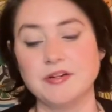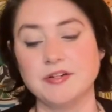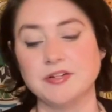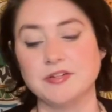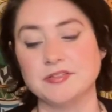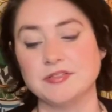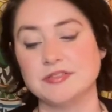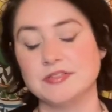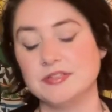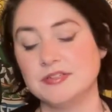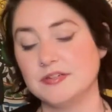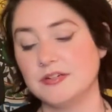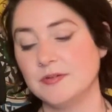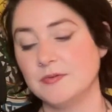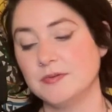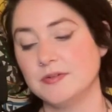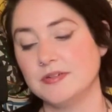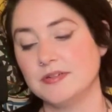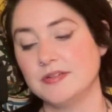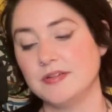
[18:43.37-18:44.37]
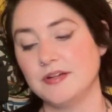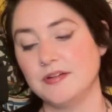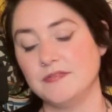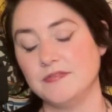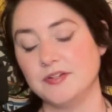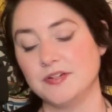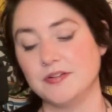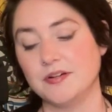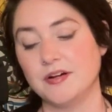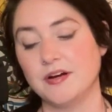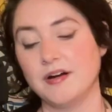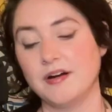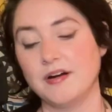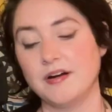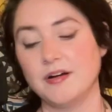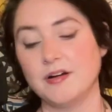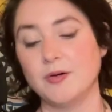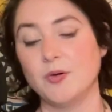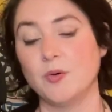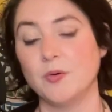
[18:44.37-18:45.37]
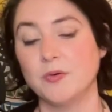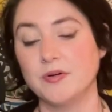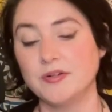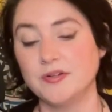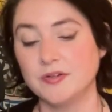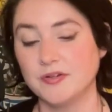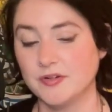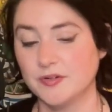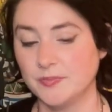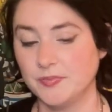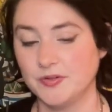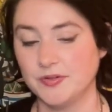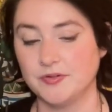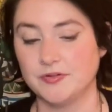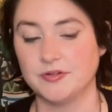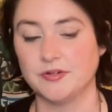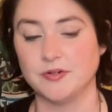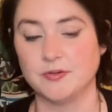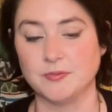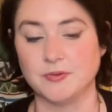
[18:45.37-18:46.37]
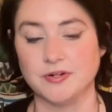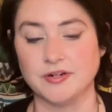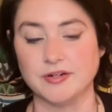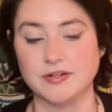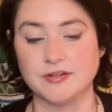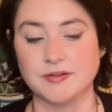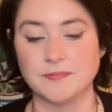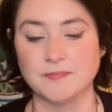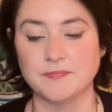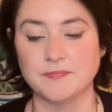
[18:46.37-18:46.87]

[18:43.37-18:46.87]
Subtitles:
your steering wheel of your car, or your computer at work.